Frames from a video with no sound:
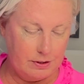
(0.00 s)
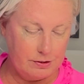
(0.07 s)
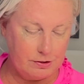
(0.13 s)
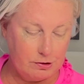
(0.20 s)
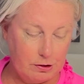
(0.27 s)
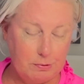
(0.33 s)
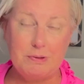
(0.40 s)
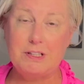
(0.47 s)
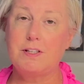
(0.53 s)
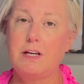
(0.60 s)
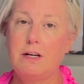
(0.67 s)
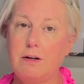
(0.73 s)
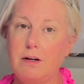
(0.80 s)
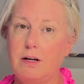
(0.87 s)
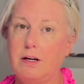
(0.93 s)
So the
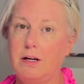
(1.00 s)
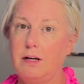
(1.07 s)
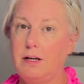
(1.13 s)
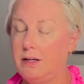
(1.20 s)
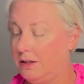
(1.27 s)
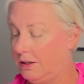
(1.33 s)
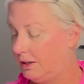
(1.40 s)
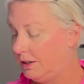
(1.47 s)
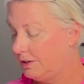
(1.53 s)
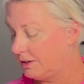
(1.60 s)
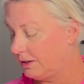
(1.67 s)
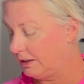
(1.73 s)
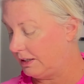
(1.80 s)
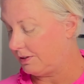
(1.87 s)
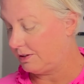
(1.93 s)
mascara is
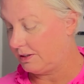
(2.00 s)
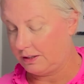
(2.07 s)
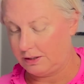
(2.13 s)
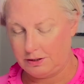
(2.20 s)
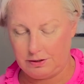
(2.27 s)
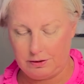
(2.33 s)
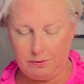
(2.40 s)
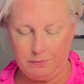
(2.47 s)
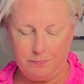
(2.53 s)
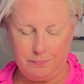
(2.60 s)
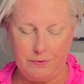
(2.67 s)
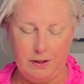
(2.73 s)
the last thing I do.